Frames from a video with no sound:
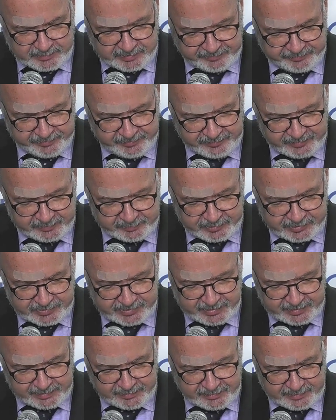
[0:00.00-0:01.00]
by
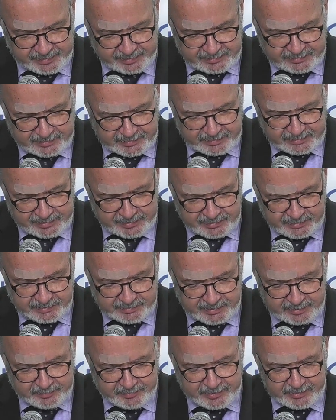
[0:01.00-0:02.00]
50% in the next 10 years
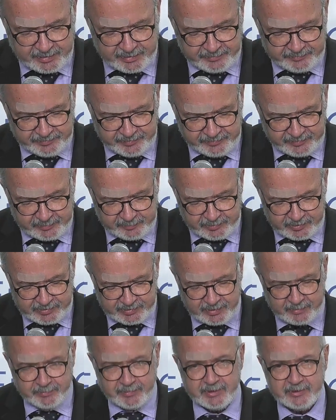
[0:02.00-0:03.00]
and by another
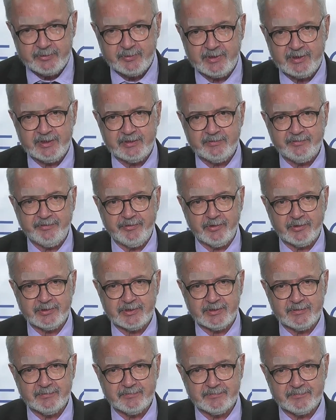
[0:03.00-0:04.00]
50% by
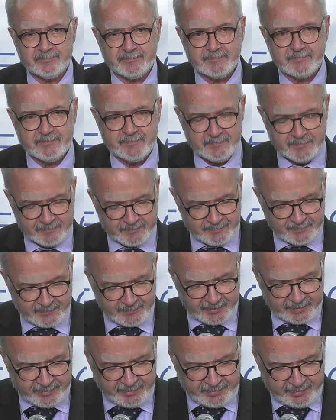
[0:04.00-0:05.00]
2040.
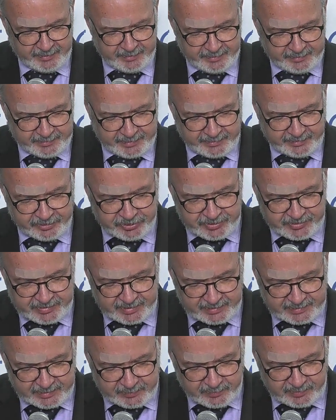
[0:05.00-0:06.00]
The energy
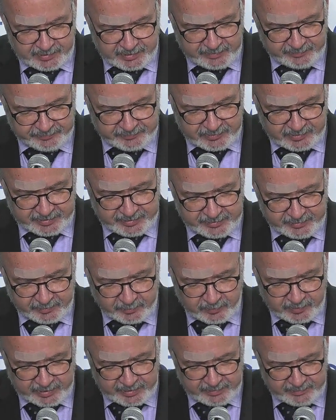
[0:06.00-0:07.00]
sector will have to lead the
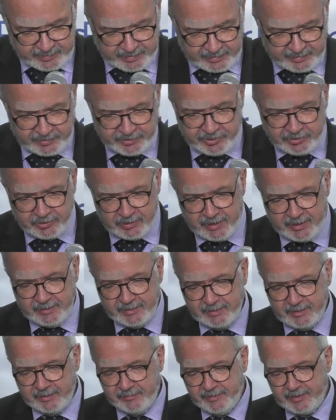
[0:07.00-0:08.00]
way.
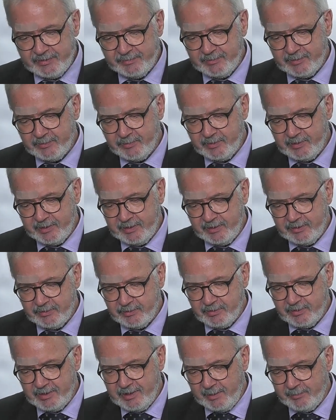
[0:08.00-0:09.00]
Energy-related investments will need
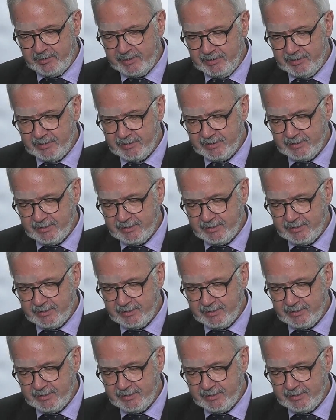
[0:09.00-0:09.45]
to double